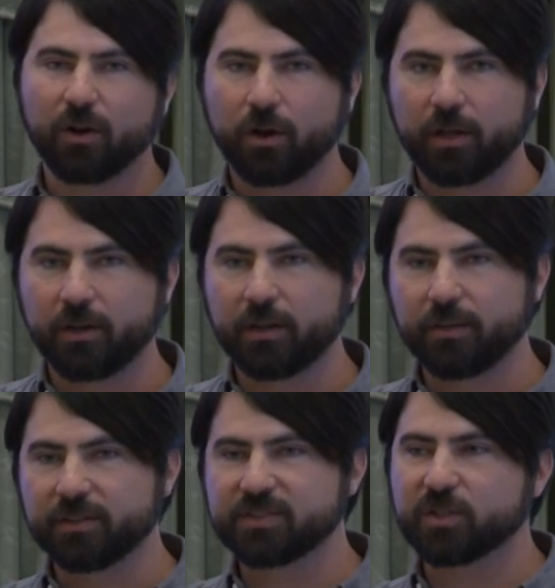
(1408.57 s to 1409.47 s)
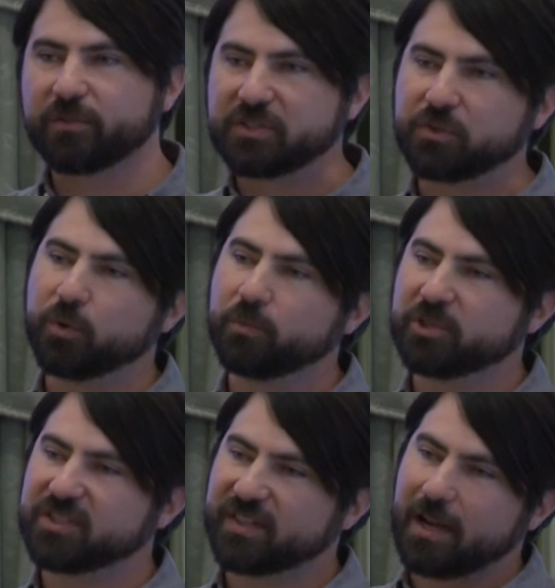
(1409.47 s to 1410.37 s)
on the service group,
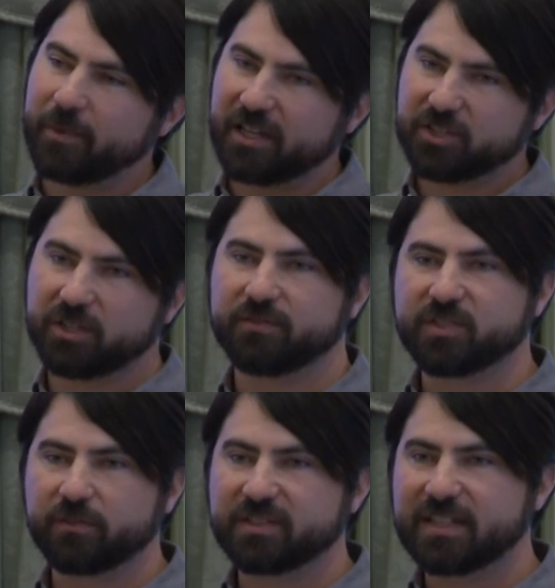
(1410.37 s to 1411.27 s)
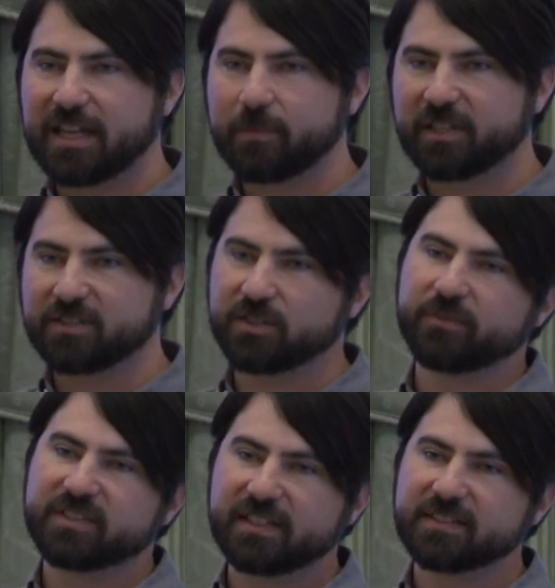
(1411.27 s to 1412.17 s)
which is a combination of service name and
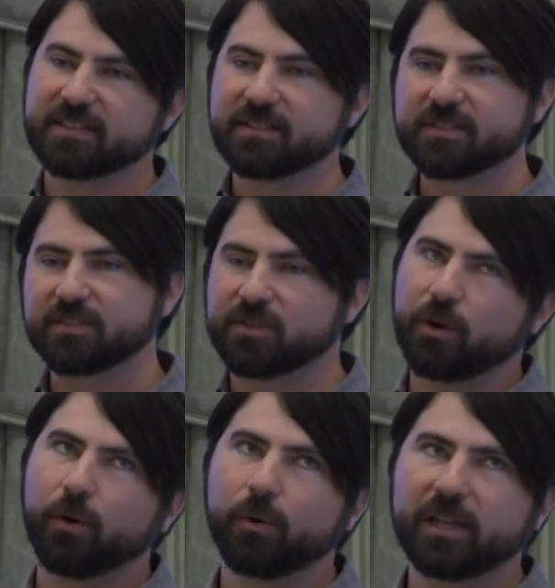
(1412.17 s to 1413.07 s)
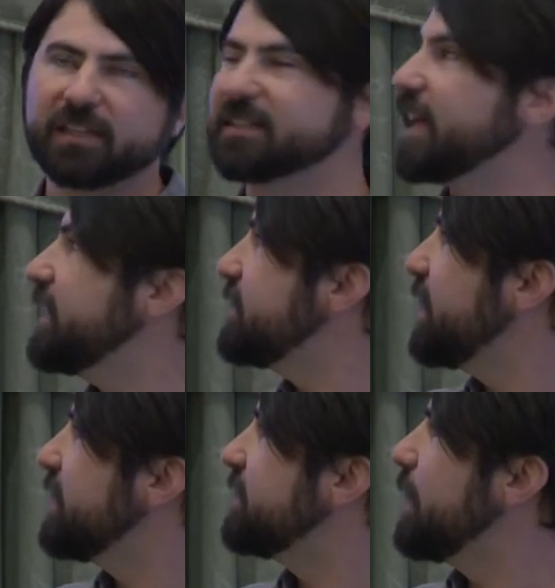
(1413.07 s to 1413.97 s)
service instance. So in this case,
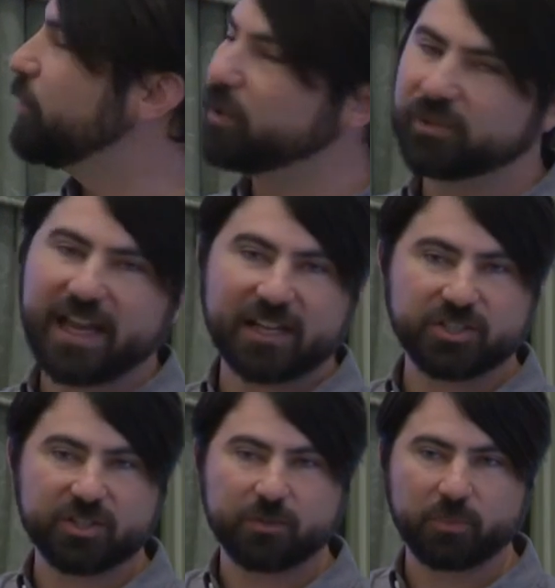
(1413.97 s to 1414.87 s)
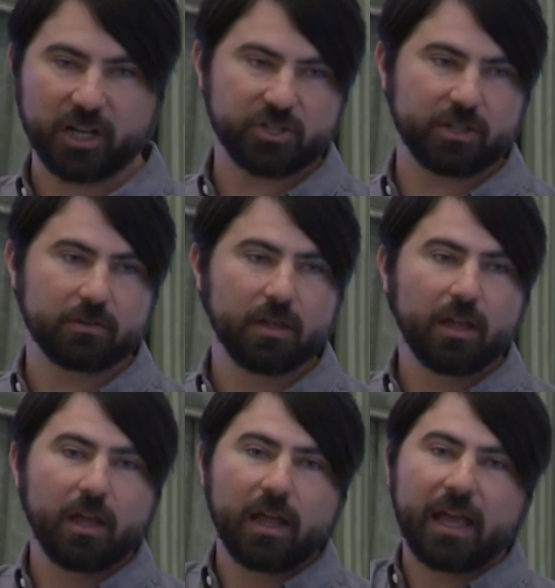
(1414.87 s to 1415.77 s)
example dash production.
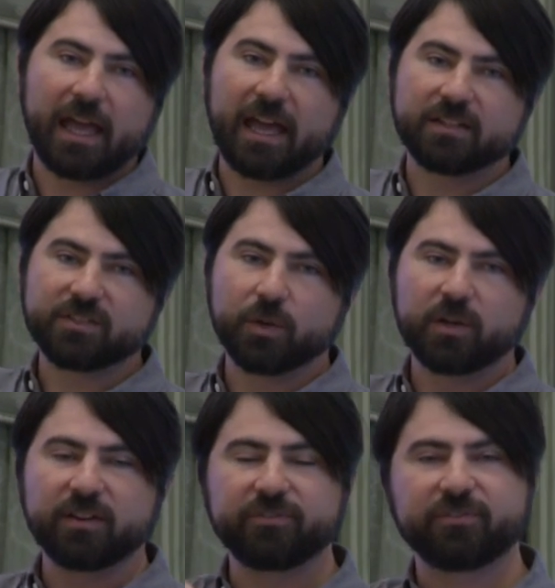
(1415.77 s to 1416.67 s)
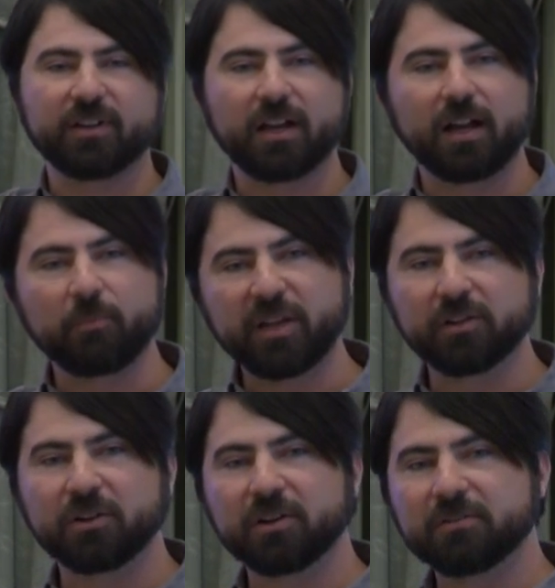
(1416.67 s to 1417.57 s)
And so if a
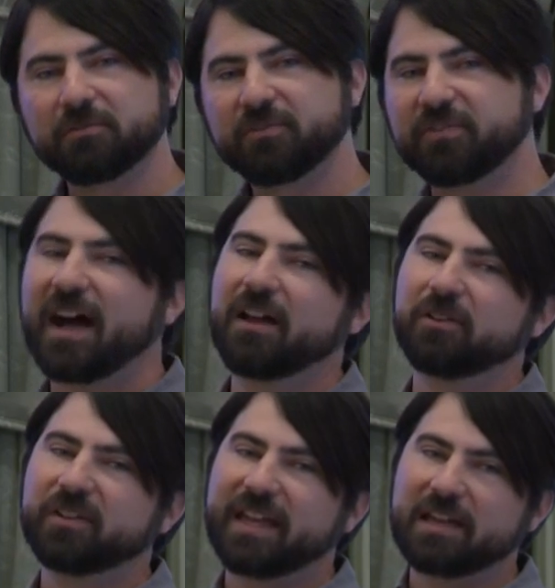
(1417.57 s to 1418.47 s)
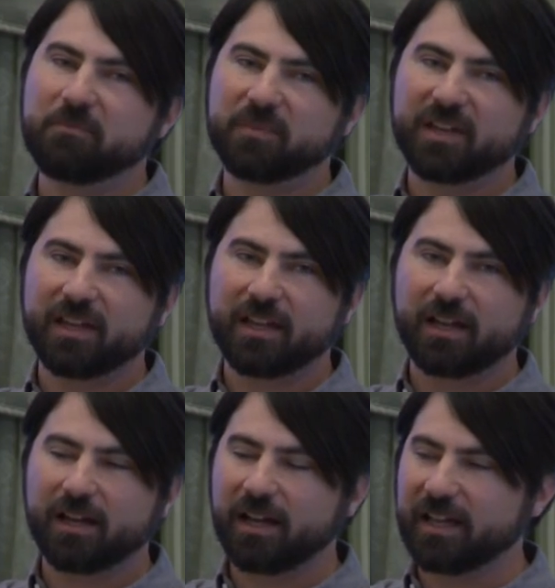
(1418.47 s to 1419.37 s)
pillar file named
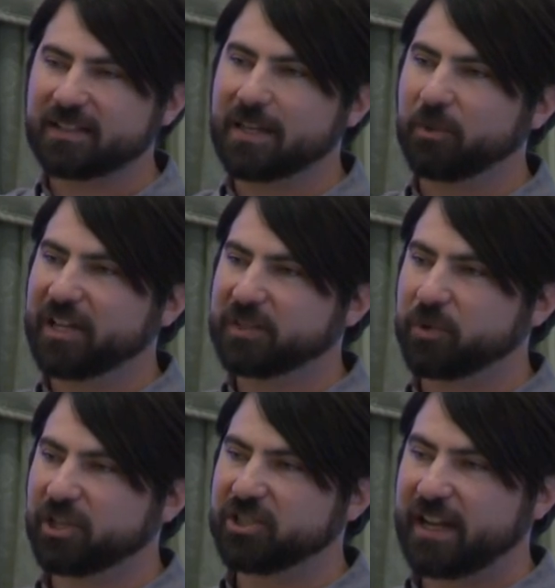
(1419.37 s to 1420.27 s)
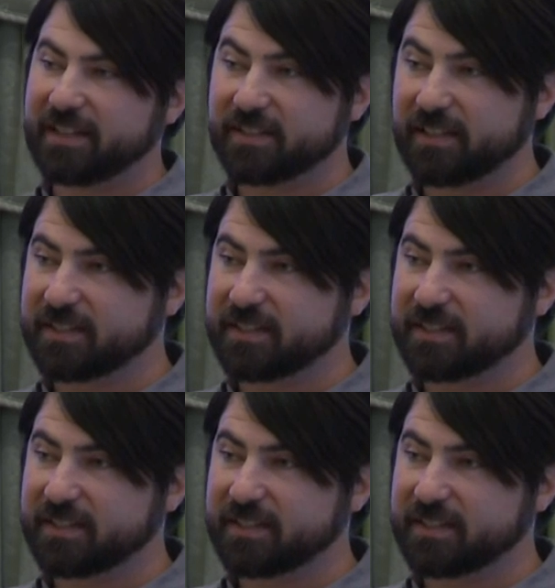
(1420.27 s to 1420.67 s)
uh, example dash production.sls